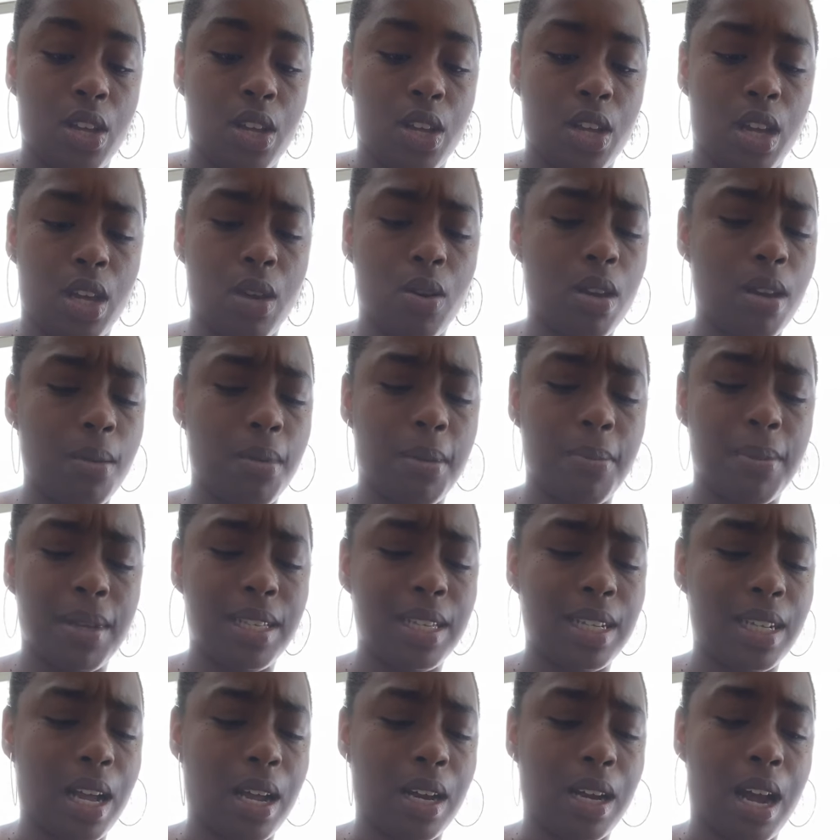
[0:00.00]
you could be
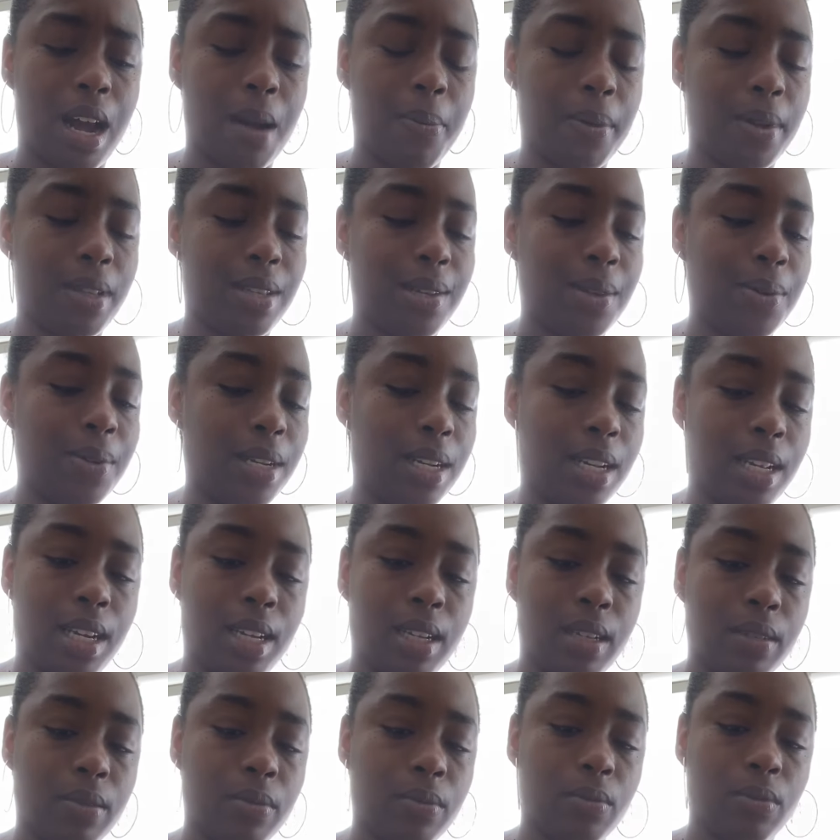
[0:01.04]
missing out on
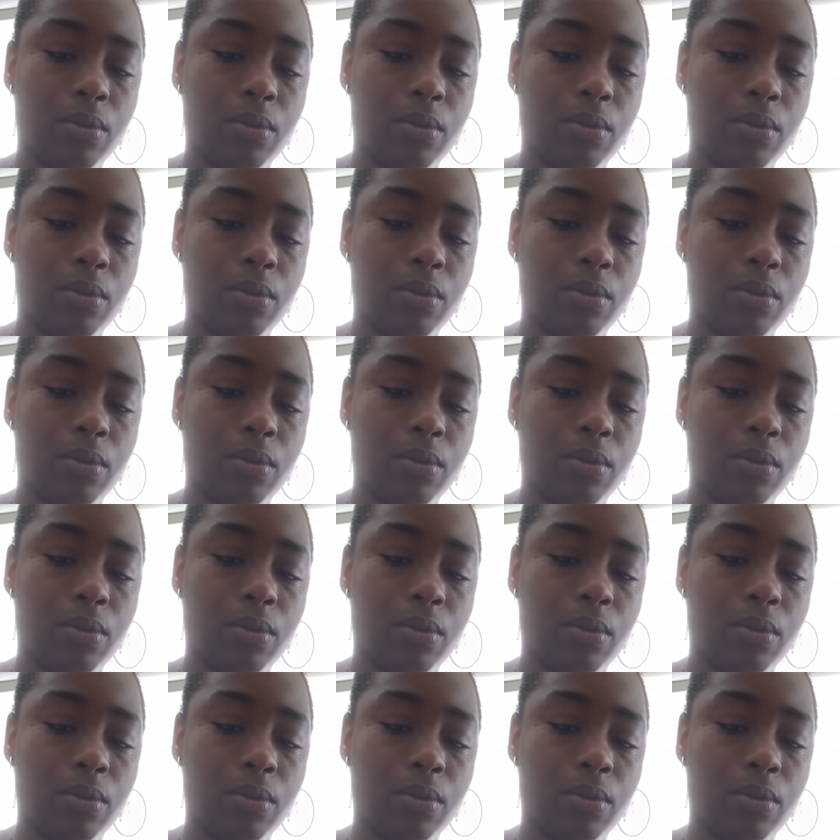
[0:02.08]
opportunity